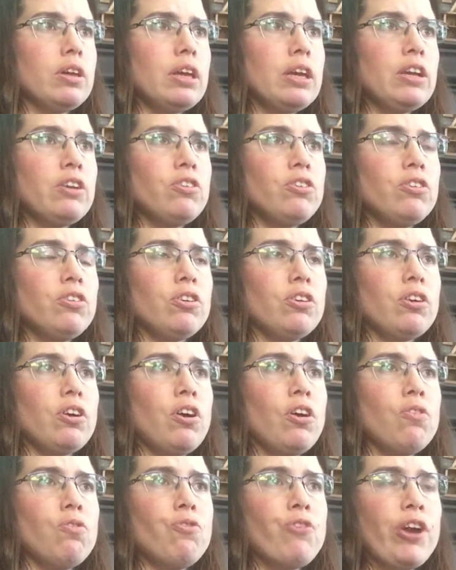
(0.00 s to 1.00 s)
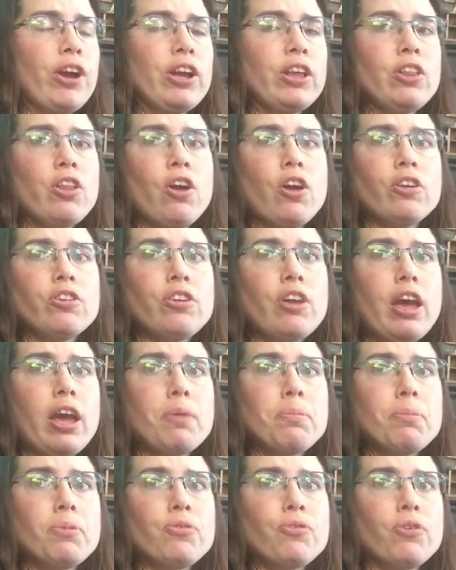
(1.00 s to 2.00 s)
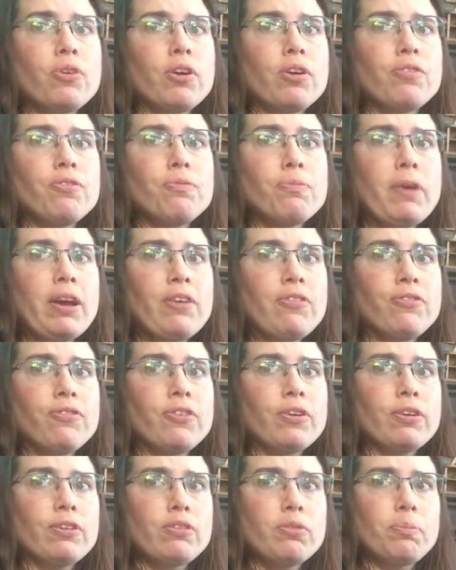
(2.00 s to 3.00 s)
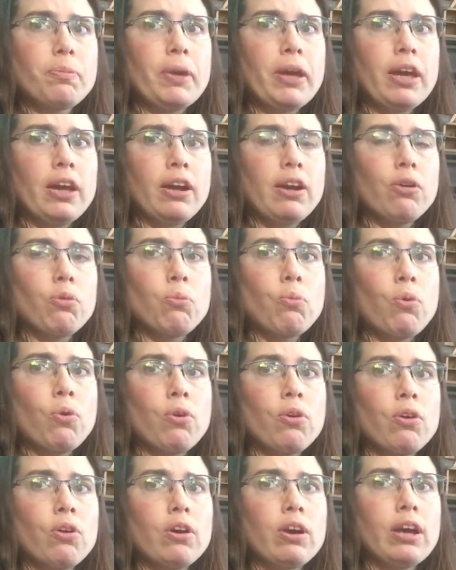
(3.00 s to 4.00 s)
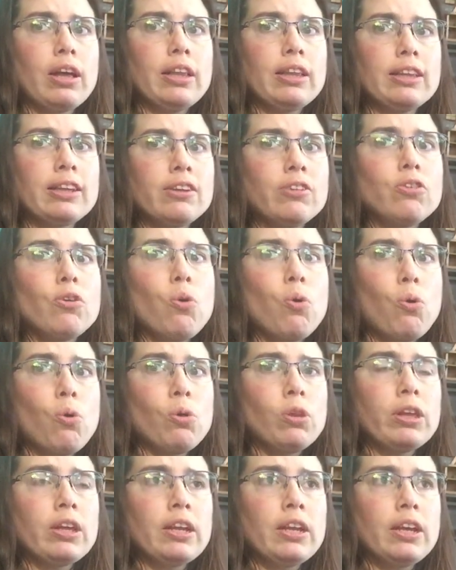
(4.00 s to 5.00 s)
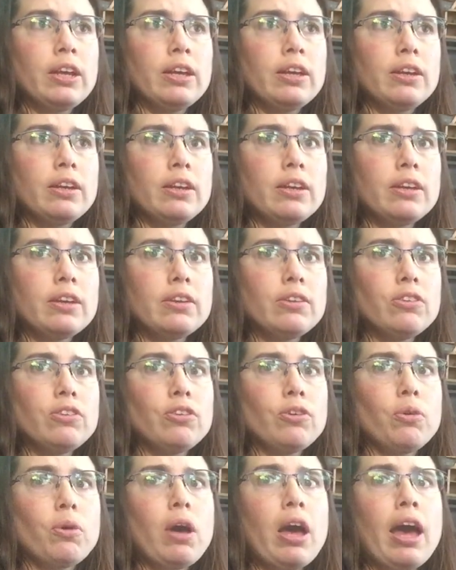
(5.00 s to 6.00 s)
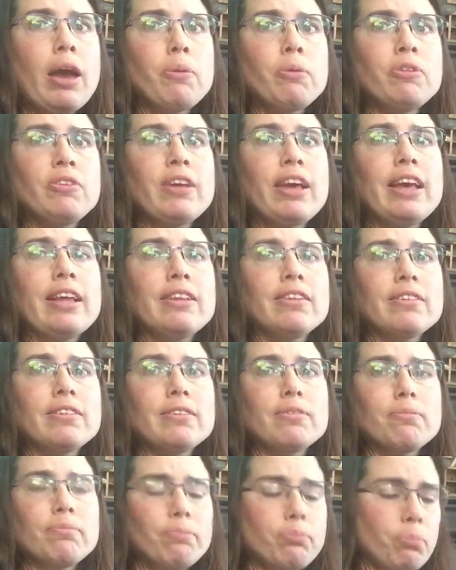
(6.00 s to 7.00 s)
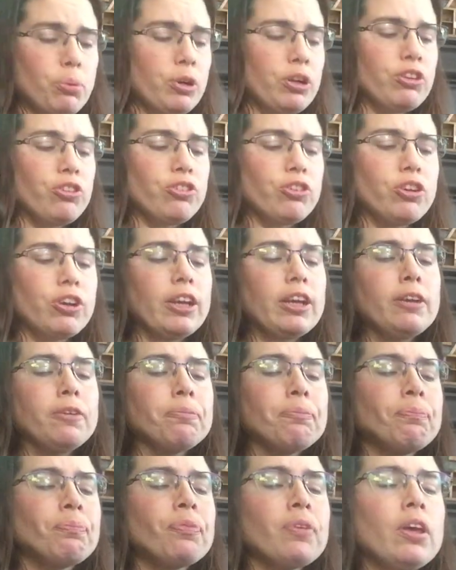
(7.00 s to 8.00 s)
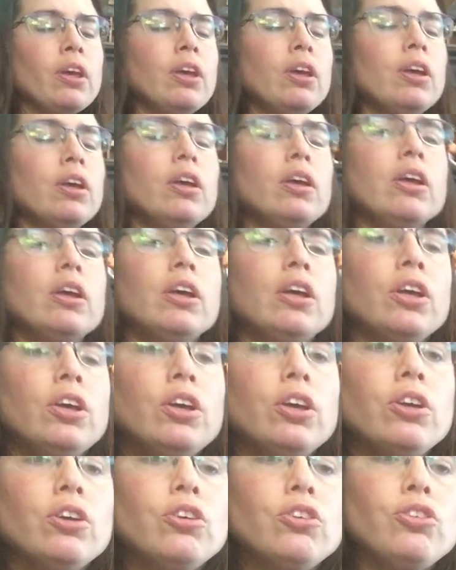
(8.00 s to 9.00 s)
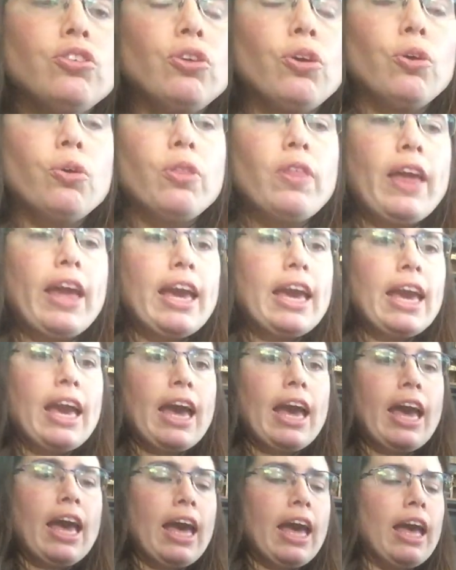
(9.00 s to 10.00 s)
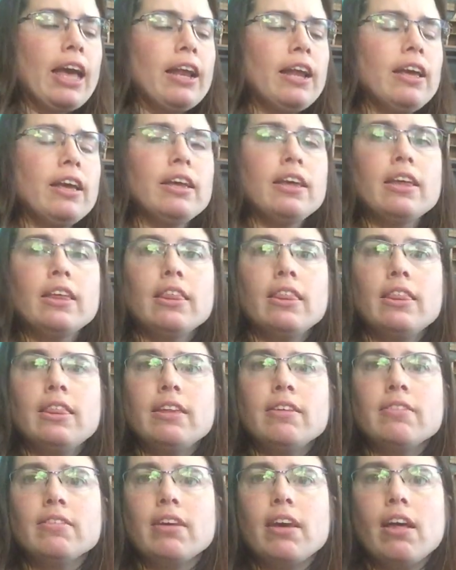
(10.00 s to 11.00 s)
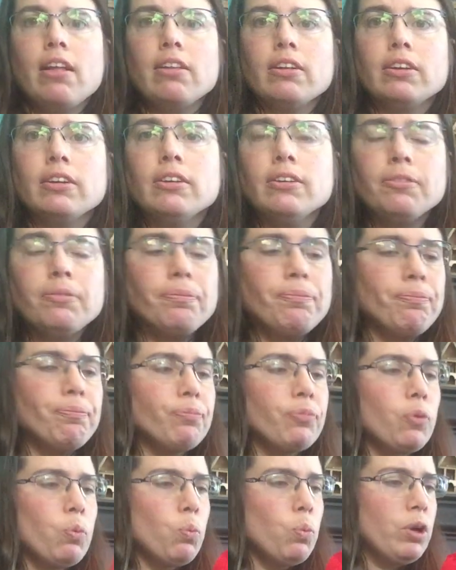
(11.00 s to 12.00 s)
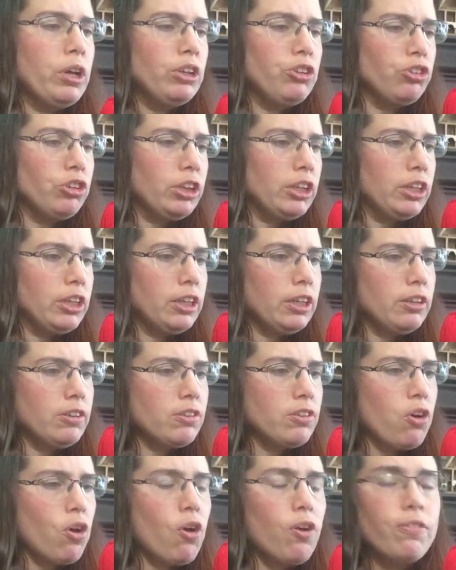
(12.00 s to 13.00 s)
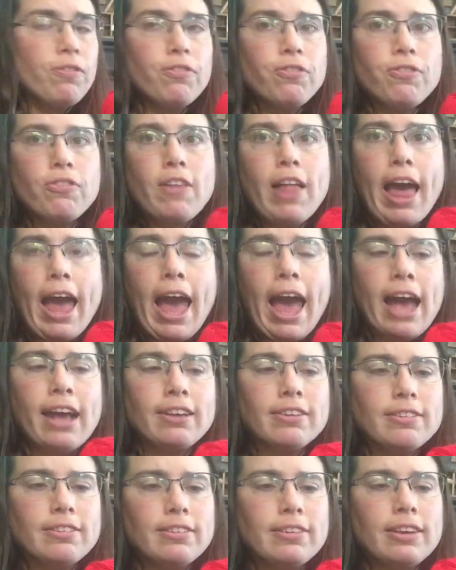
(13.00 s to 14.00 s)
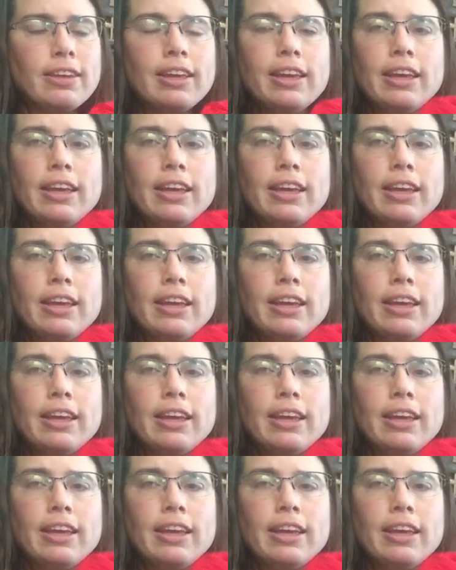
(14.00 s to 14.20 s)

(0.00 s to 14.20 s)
It took a very long time before my first pair wore a little hole in it. So I would say it's pretty sturdy. So they had this color, which is called flax,